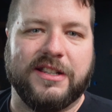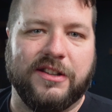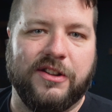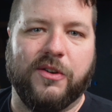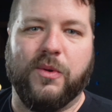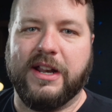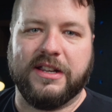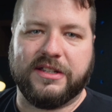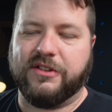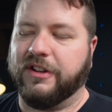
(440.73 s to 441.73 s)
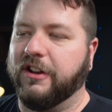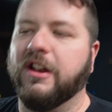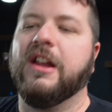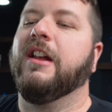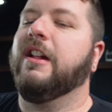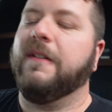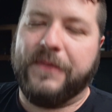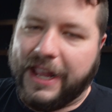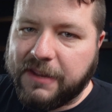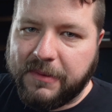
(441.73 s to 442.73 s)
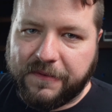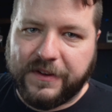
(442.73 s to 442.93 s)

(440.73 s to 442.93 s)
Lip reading: doesn't look quite as clear. That can be